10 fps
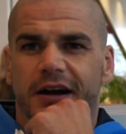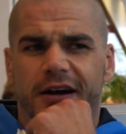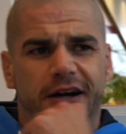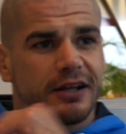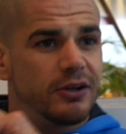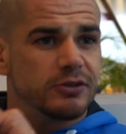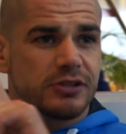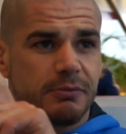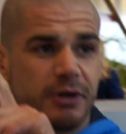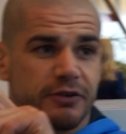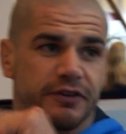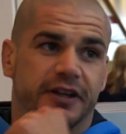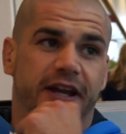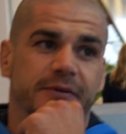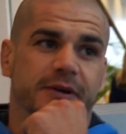A long time ago for the
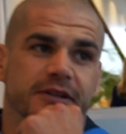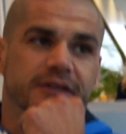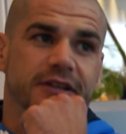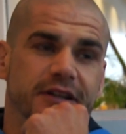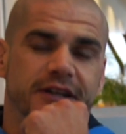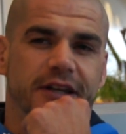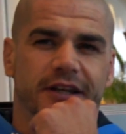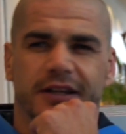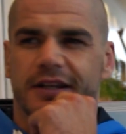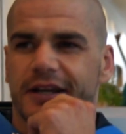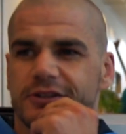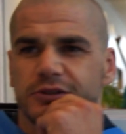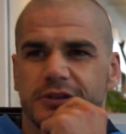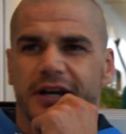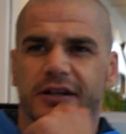K1 in like
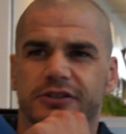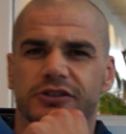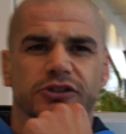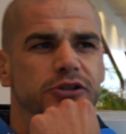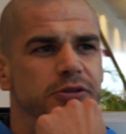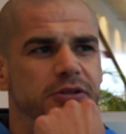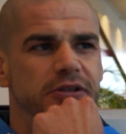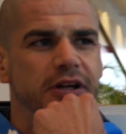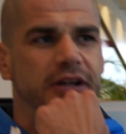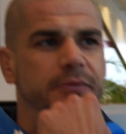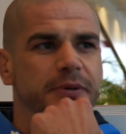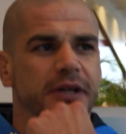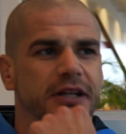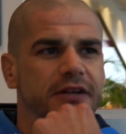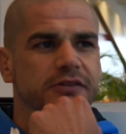2002. I
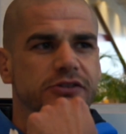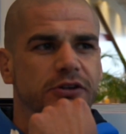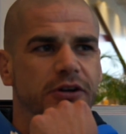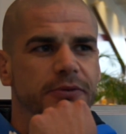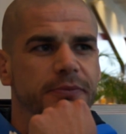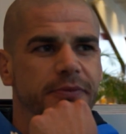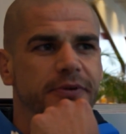competed here in Stockholm.